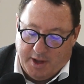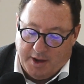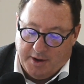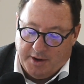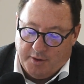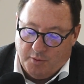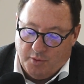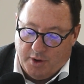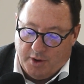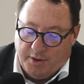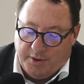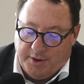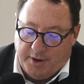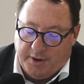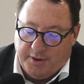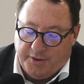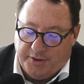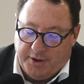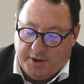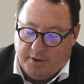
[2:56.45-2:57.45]
I know.
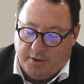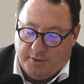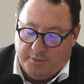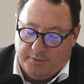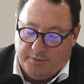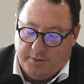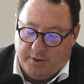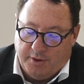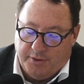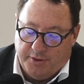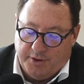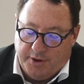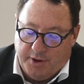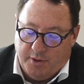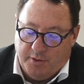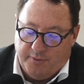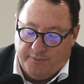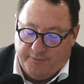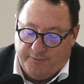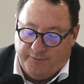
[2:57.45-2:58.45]
I think on the
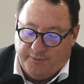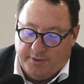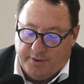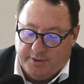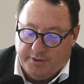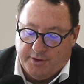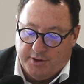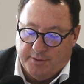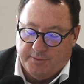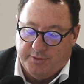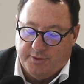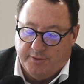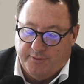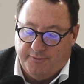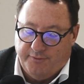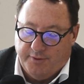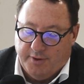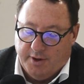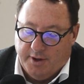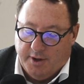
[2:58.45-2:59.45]
note of in terms
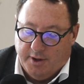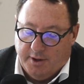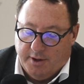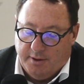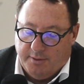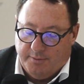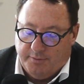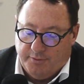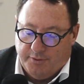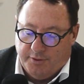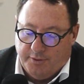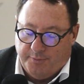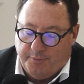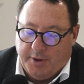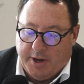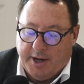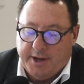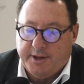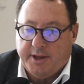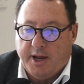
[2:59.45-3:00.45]
of the
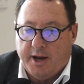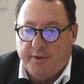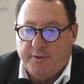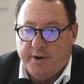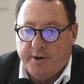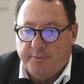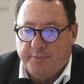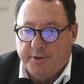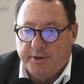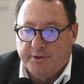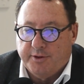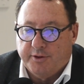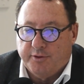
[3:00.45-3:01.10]
Buy Direct business,